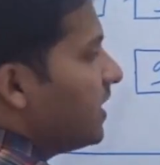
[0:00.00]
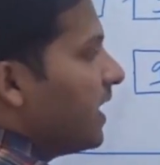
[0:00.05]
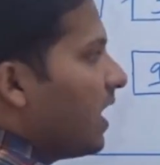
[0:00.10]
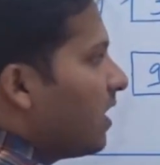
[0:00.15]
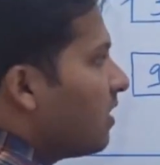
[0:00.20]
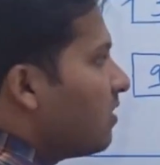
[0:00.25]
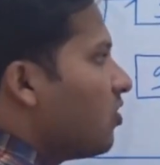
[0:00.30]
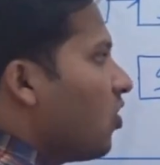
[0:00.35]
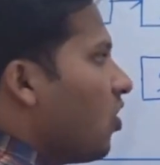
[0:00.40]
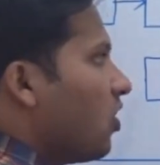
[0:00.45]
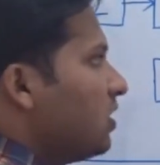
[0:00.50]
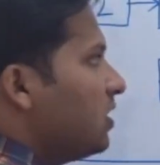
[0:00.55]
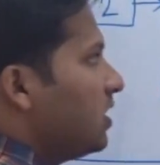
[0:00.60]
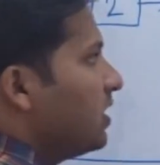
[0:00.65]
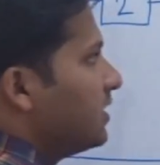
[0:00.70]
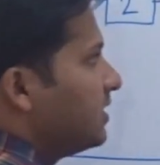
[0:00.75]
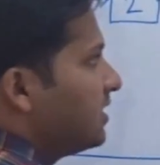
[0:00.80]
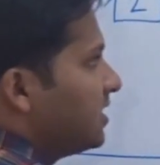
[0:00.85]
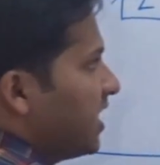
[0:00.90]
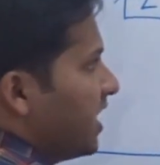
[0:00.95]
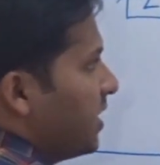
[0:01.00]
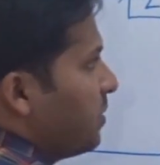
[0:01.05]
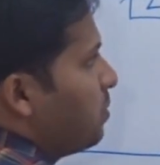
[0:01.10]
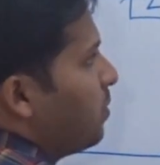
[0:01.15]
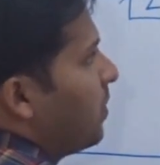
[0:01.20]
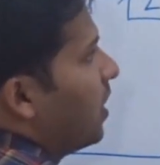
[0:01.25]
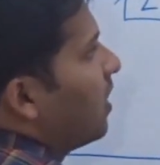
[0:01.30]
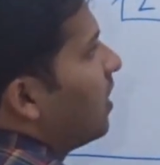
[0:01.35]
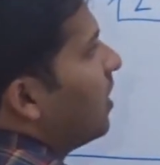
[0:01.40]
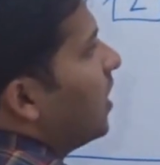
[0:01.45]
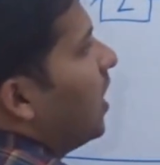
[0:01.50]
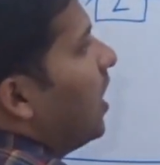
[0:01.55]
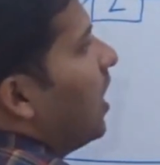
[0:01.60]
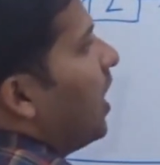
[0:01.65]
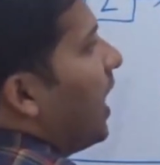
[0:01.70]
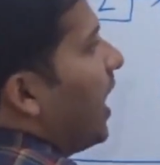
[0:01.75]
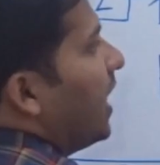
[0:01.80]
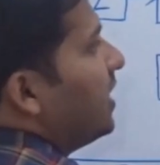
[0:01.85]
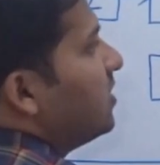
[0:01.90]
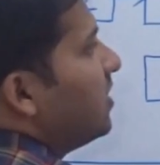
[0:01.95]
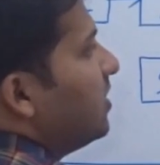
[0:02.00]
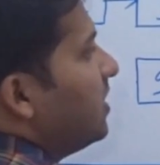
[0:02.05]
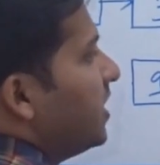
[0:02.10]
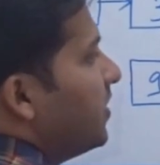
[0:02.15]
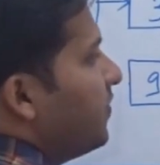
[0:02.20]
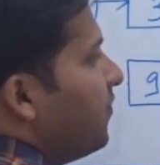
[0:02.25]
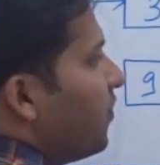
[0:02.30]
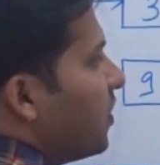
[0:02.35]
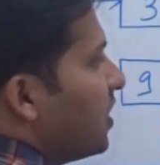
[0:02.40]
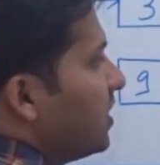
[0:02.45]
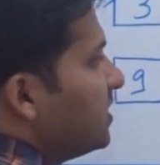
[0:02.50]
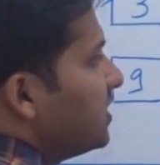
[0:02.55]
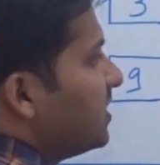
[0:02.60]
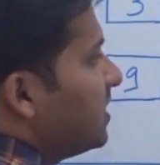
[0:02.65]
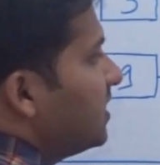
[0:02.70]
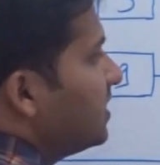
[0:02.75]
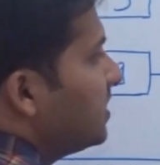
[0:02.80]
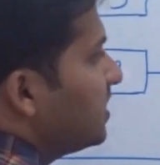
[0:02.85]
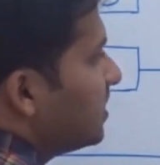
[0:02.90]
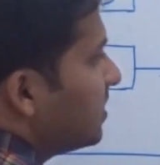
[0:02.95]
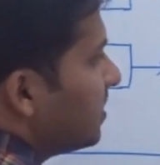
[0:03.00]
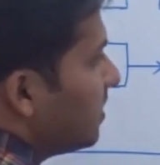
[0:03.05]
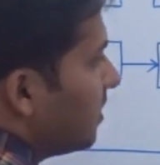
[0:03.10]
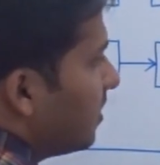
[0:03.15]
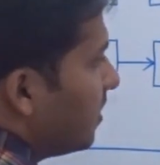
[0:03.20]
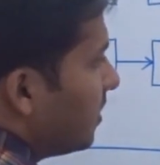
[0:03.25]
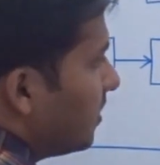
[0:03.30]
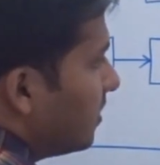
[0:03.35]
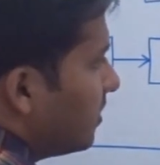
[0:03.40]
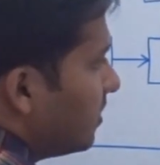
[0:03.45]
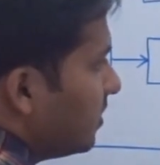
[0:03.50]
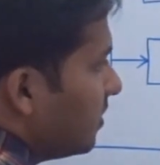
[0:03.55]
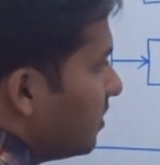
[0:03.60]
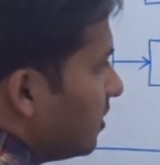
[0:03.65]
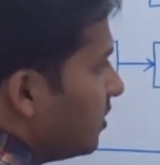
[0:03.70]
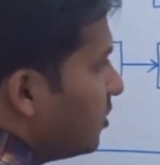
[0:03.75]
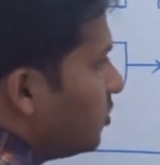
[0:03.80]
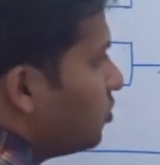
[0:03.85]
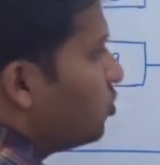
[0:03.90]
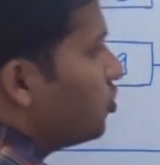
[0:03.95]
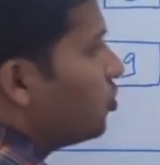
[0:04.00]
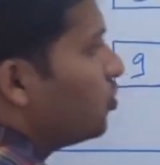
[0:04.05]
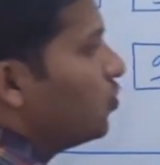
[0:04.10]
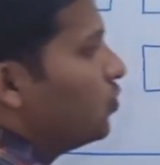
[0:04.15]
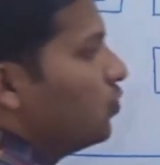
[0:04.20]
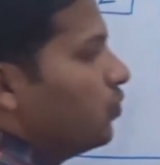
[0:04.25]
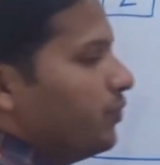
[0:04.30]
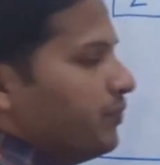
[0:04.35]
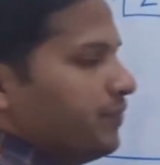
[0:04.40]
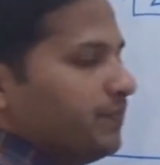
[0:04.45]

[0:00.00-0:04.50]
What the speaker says: they are not same. And the difference is 2.